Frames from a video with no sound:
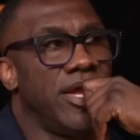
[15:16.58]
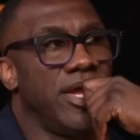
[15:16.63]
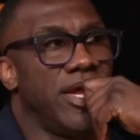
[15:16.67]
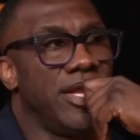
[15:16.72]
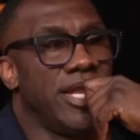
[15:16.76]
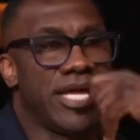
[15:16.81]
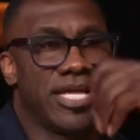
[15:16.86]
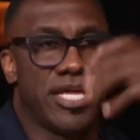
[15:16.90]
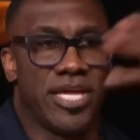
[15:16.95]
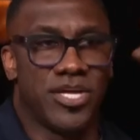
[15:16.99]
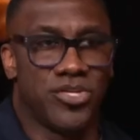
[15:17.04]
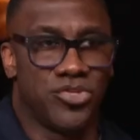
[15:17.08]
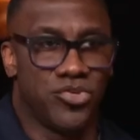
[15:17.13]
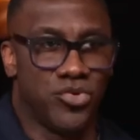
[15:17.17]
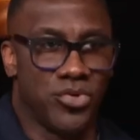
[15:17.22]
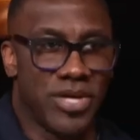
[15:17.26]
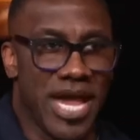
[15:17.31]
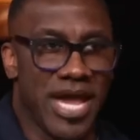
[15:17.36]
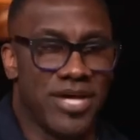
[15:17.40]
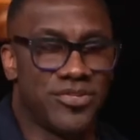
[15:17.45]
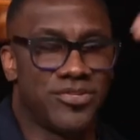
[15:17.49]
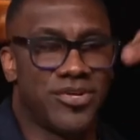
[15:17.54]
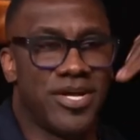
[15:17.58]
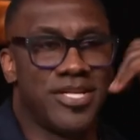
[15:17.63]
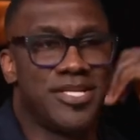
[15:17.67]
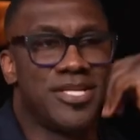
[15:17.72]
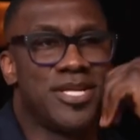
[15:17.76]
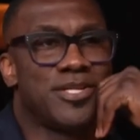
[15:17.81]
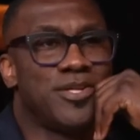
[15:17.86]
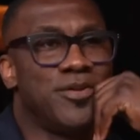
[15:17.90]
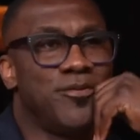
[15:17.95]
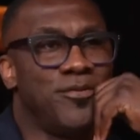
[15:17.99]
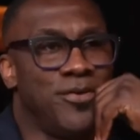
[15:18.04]
And I guess you guys
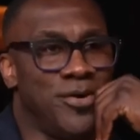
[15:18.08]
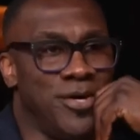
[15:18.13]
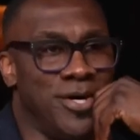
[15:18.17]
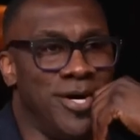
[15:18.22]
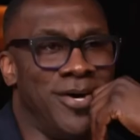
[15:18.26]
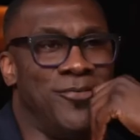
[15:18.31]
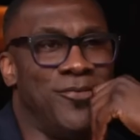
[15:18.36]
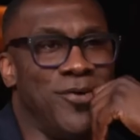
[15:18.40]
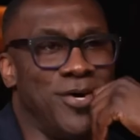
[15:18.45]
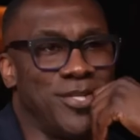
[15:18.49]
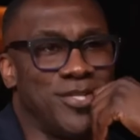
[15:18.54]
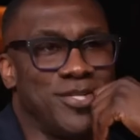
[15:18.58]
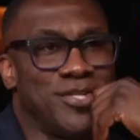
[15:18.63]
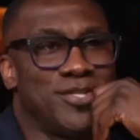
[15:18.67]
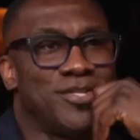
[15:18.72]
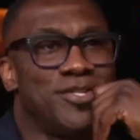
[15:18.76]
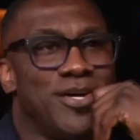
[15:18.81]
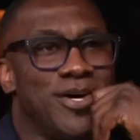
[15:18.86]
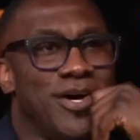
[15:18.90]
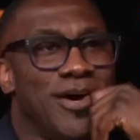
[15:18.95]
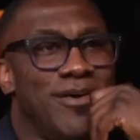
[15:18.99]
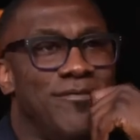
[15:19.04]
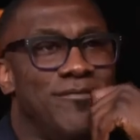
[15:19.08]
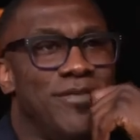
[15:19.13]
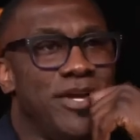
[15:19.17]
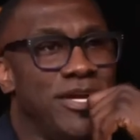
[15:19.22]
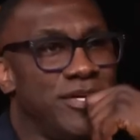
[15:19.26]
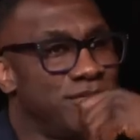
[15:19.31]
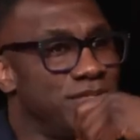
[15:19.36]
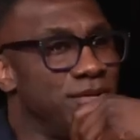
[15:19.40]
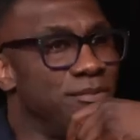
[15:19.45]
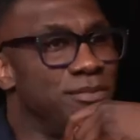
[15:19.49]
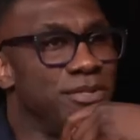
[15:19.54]
auditioned
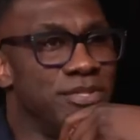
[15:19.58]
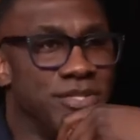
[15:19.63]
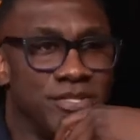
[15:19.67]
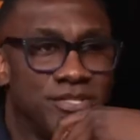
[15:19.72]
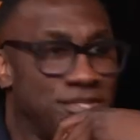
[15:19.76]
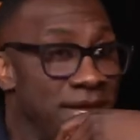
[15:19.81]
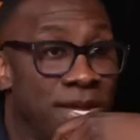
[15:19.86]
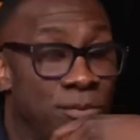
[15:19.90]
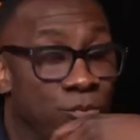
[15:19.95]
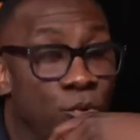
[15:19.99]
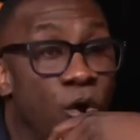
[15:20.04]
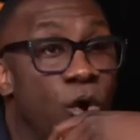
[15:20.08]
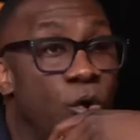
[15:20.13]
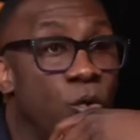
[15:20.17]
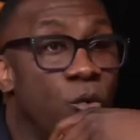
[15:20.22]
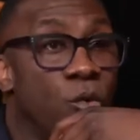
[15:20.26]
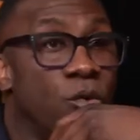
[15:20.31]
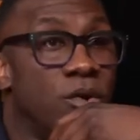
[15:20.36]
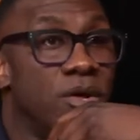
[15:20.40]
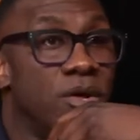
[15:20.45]
for the same role.